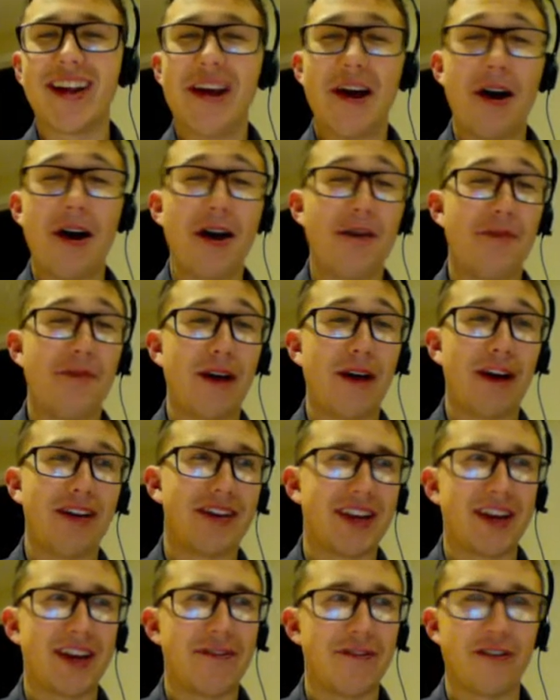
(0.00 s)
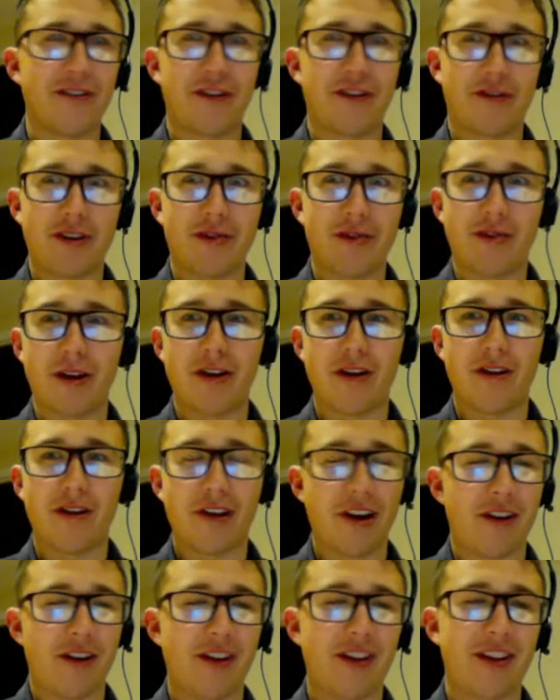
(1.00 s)
about different
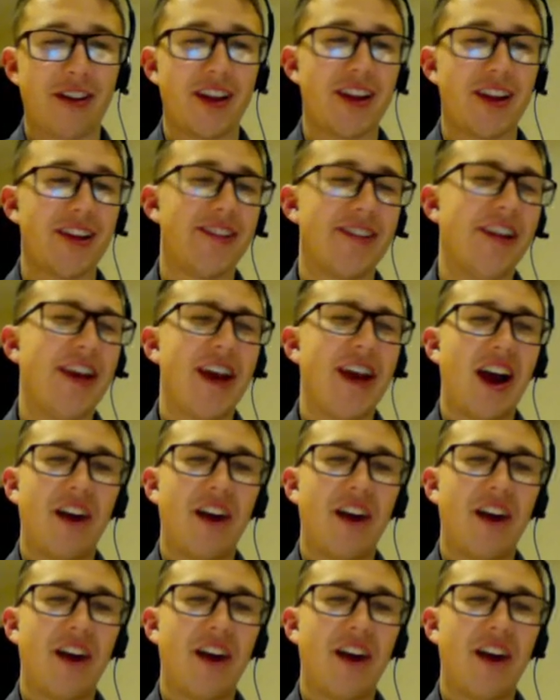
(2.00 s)
cryptocurrencies.